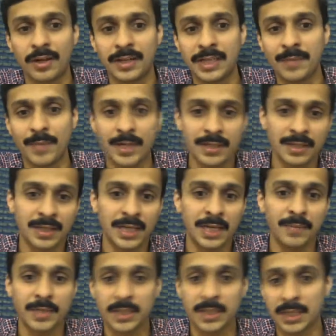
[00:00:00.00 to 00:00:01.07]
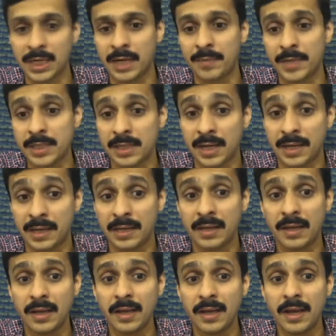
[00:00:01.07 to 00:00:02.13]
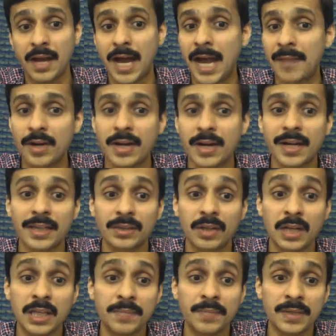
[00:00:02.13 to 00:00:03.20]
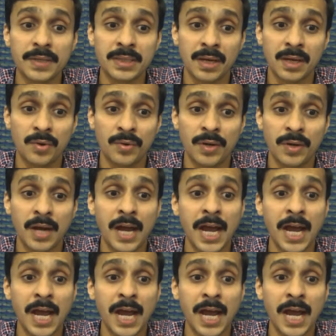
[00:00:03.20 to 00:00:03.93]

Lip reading: machine learning, I am not a technology person alone.